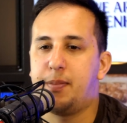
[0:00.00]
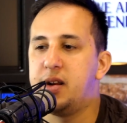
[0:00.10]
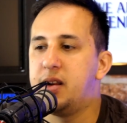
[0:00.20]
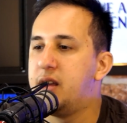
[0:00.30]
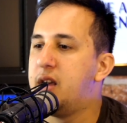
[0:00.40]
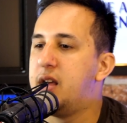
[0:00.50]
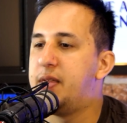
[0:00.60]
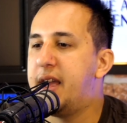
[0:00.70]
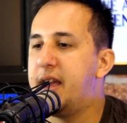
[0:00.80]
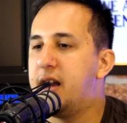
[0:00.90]
and
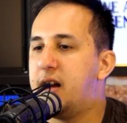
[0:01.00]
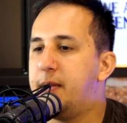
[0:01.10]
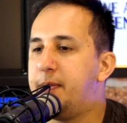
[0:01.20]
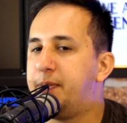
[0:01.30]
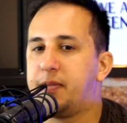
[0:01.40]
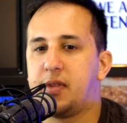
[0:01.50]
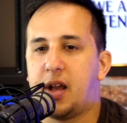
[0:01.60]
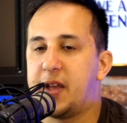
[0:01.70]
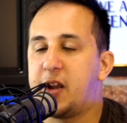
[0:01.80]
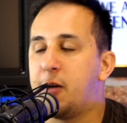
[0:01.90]
they um,
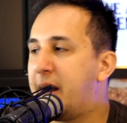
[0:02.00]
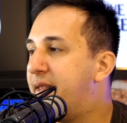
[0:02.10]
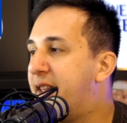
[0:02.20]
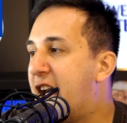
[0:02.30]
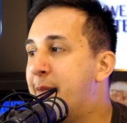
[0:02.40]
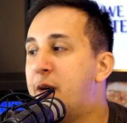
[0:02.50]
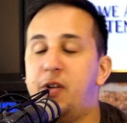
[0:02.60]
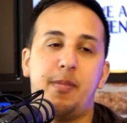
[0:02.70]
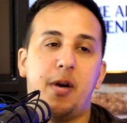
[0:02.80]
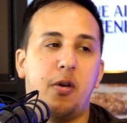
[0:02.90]
they got back in the game.
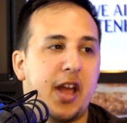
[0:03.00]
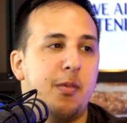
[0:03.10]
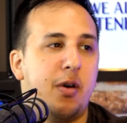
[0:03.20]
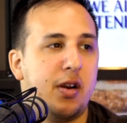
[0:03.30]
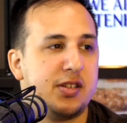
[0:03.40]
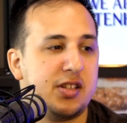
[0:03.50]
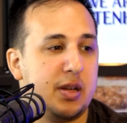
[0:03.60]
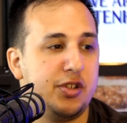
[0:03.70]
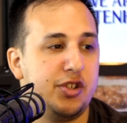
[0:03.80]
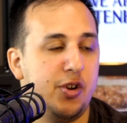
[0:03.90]
Aribo came on as a
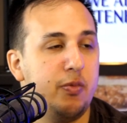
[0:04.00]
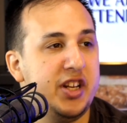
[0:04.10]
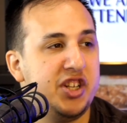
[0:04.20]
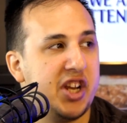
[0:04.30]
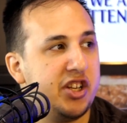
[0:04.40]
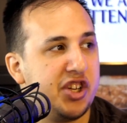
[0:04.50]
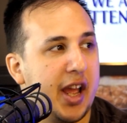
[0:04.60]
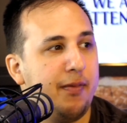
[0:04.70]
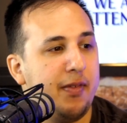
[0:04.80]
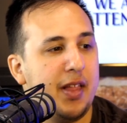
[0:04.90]
substitute and really changed the
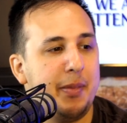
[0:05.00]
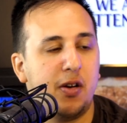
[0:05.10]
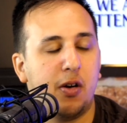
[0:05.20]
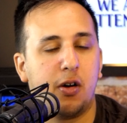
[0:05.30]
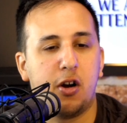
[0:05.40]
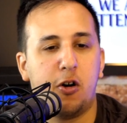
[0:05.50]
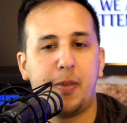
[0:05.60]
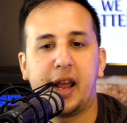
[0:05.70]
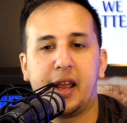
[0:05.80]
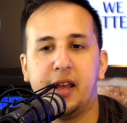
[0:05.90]
game for them. He got a goal
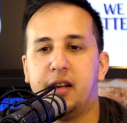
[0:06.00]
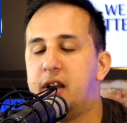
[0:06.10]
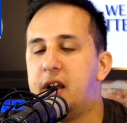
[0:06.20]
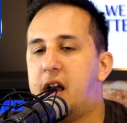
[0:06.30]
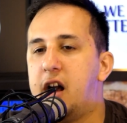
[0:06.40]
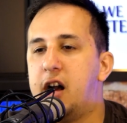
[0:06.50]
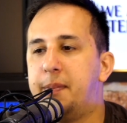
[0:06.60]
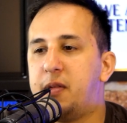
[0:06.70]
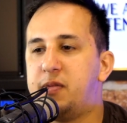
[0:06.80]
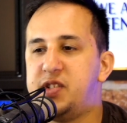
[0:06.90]
back, and um,
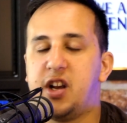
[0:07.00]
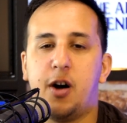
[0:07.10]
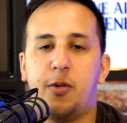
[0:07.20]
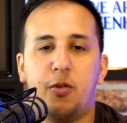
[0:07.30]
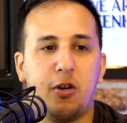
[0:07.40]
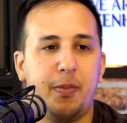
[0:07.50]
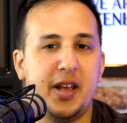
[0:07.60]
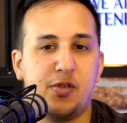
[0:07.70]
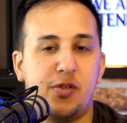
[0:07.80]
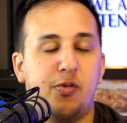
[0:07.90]
obviously, Kyle Walker
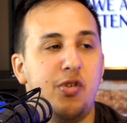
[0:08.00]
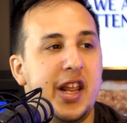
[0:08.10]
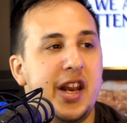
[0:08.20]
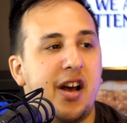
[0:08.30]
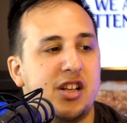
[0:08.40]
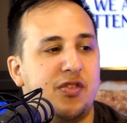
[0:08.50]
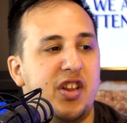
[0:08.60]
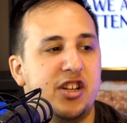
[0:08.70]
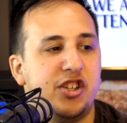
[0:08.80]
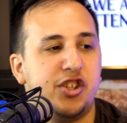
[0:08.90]
Peters with a really nice
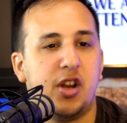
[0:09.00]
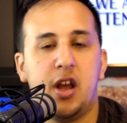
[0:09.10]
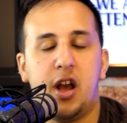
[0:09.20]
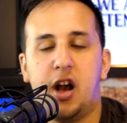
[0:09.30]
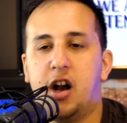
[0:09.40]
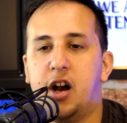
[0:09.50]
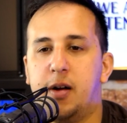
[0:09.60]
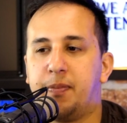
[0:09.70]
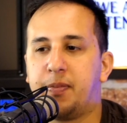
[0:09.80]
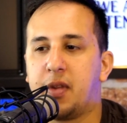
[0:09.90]
finish mm.
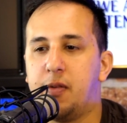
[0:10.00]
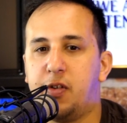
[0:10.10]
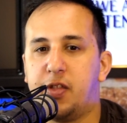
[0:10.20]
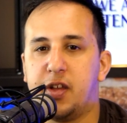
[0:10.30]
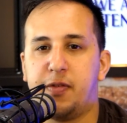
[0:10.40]
um, for the for